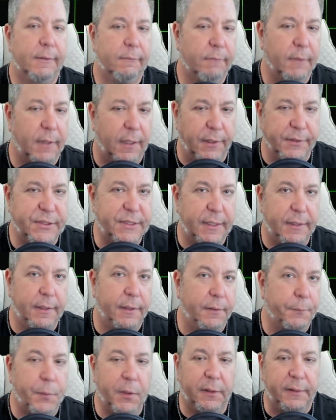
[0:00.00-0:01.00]

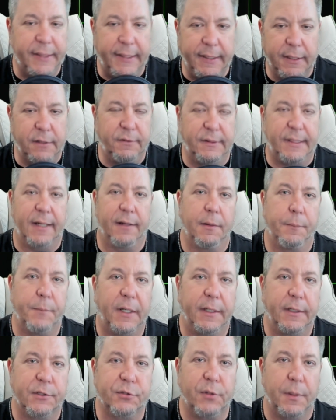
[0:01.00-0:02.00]
I'll put a link down in
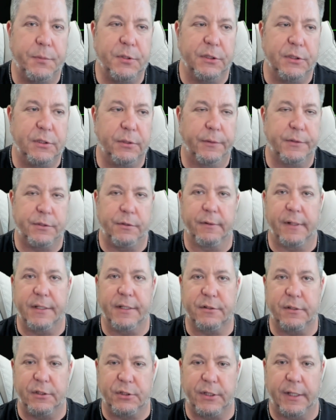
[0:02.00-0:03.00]
my description to it so you
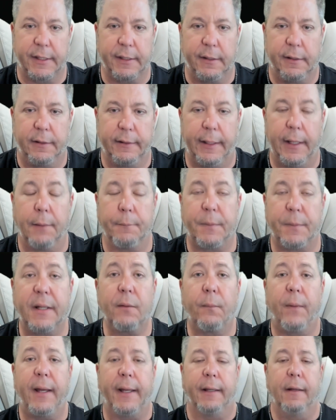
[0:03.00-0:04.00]
guys can check it all out. By the
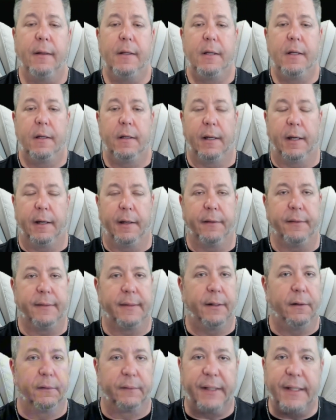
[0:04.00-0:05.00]
way,
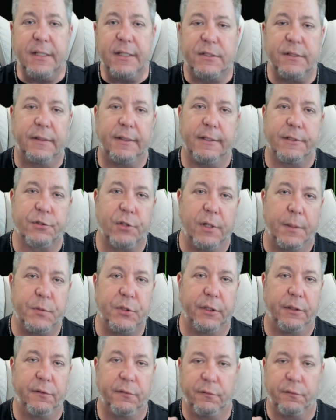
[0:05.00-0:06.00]
there are links in the
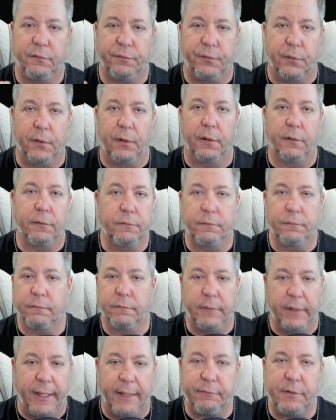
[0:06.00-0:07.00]
description for
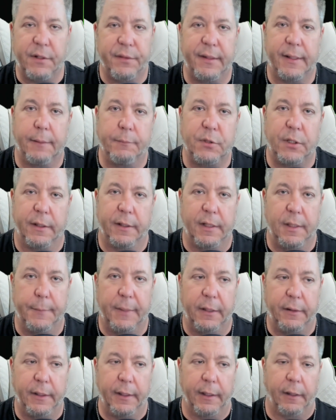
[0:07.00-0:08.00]
everything I'm talking
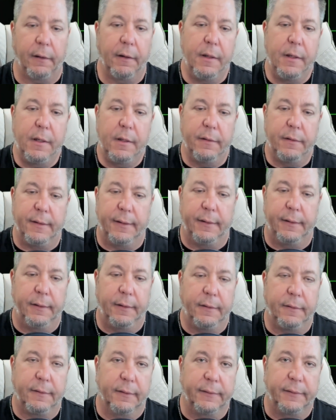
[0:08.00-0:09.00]
about here.
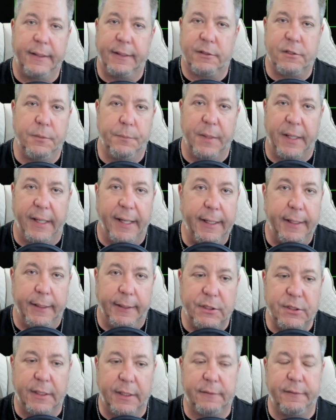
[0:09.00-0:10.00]
The link to my AI
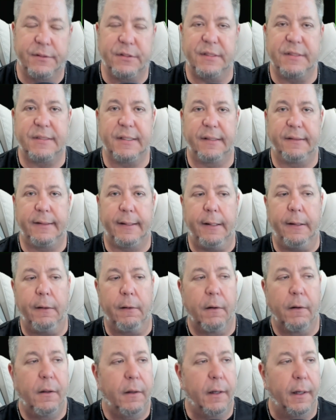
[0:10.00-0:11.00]
checklist is in
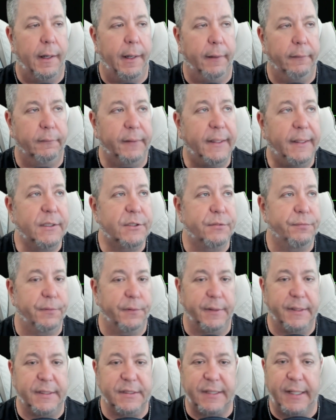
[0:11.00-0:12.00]
there. Links
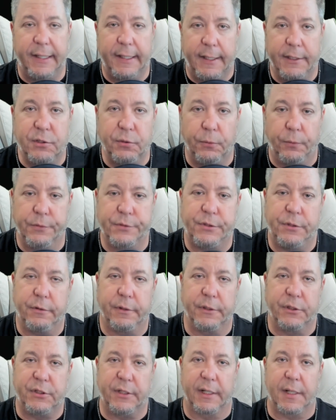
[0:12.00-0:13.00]
for these AI tools so you
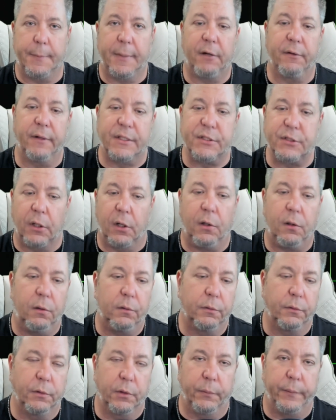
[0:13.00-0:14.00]
can check them out. It's
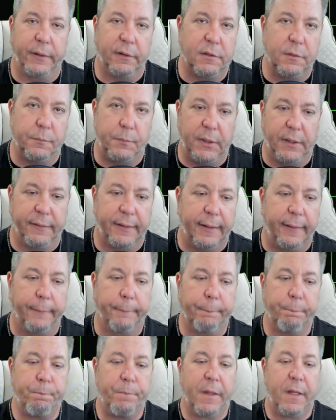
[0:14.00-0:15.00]
all going to be there.
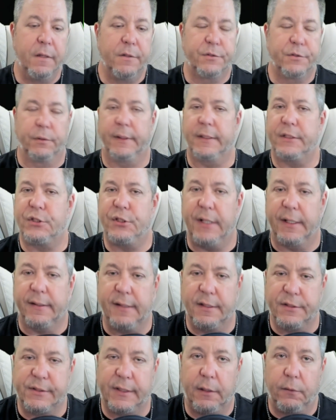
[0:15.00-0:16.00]
So let's check
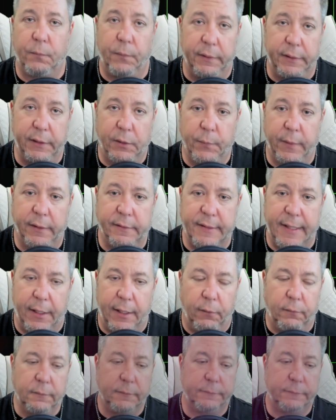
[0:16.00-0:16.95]
this out really quick now.